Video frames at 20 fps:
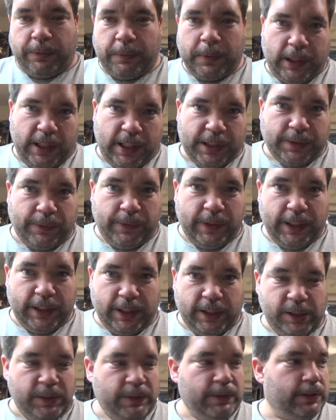from the last
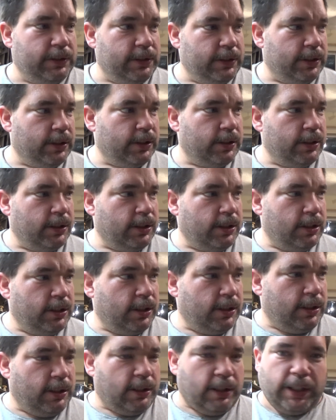video,
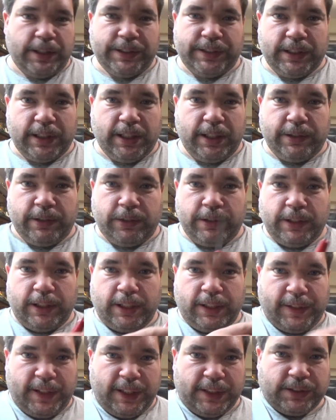I started on
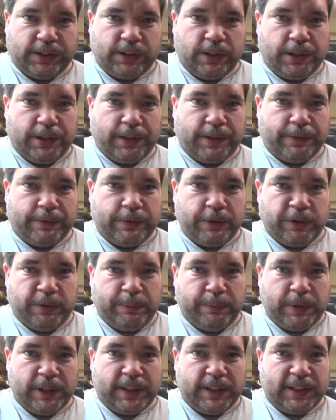that side of the
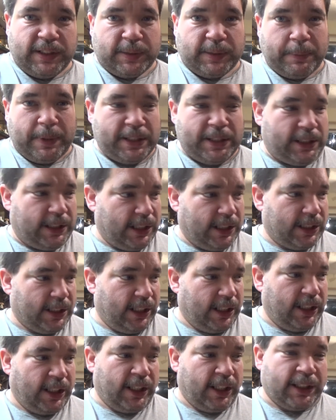room by dismantling
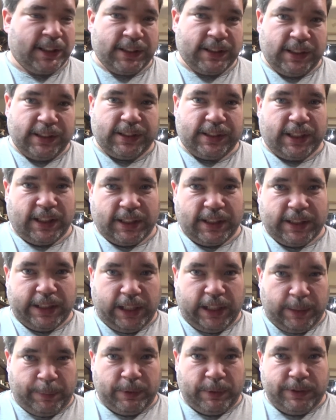the existing
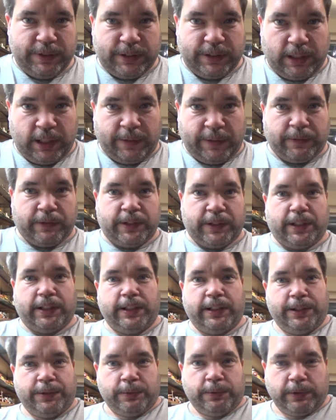tables after I'd
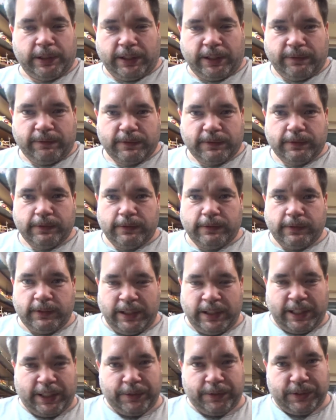cleared all the
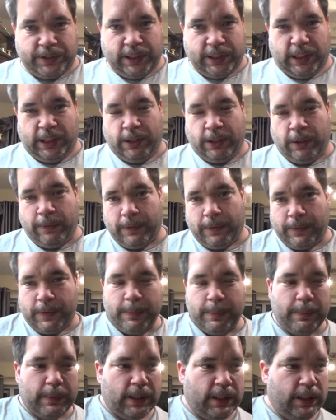Lego City off of
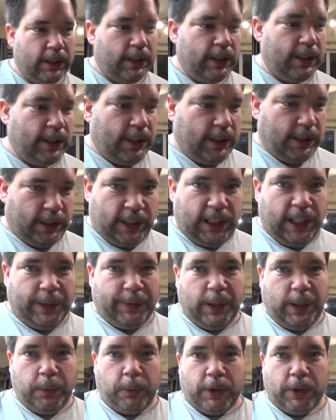them,
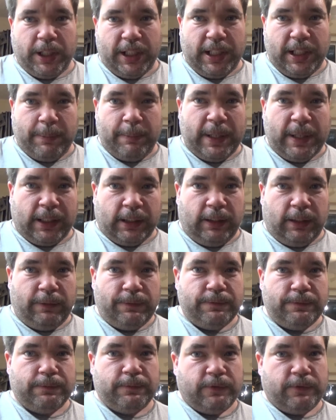leaving one in the
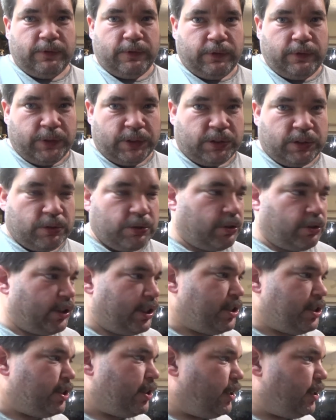middle for
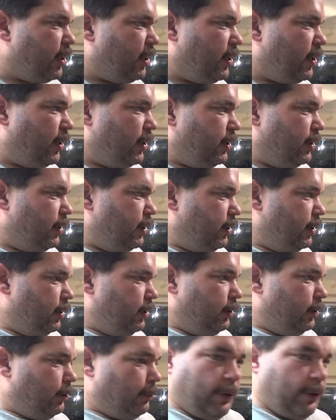storage.
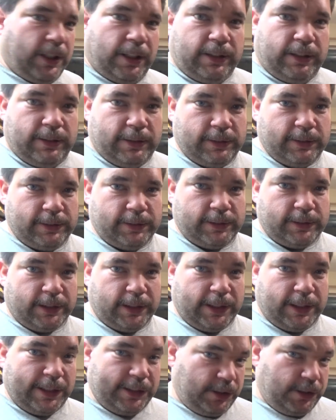Well,
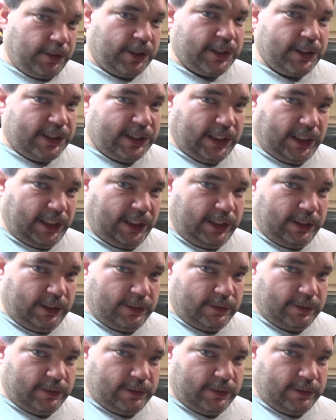as you can see,